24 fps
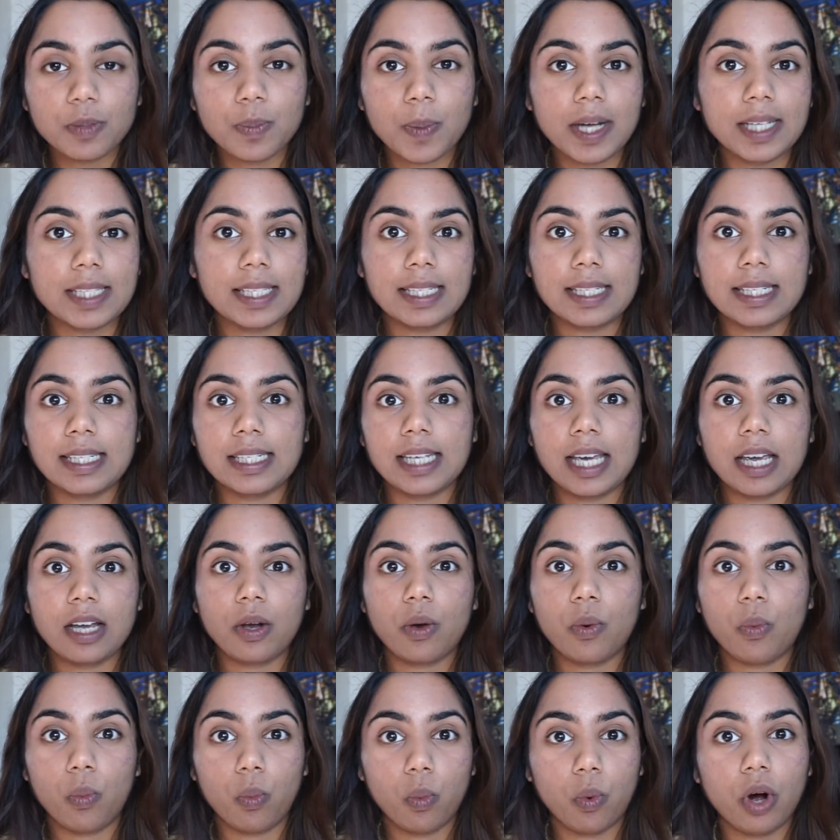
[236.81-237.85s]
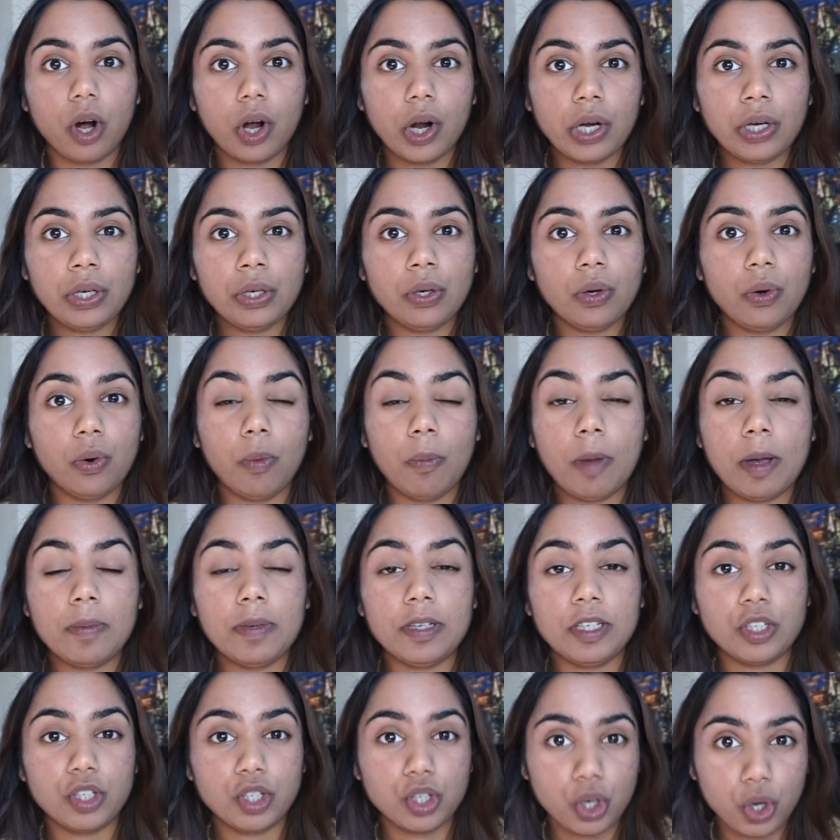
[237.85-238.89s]
better to take 1 or
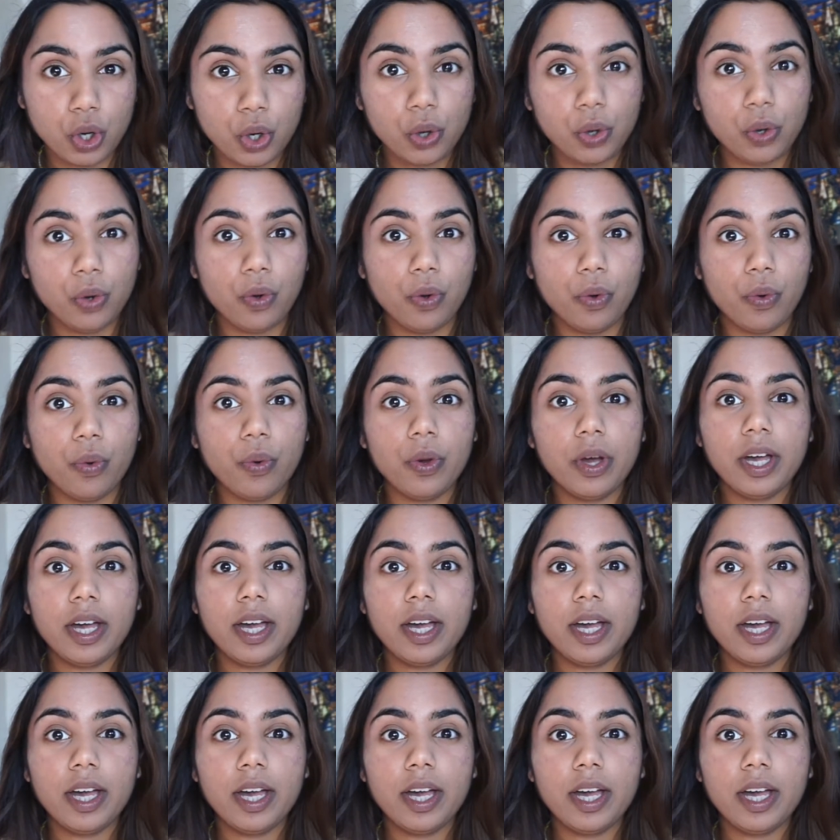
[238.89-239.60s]
maybe 2